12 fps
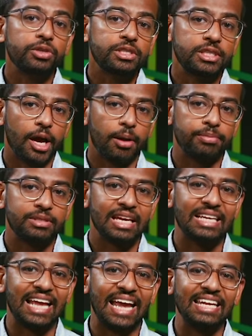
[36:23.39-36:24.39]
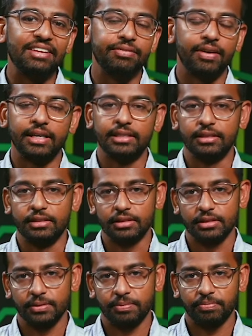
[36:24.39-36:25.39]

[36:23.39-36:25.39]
steps and any findings.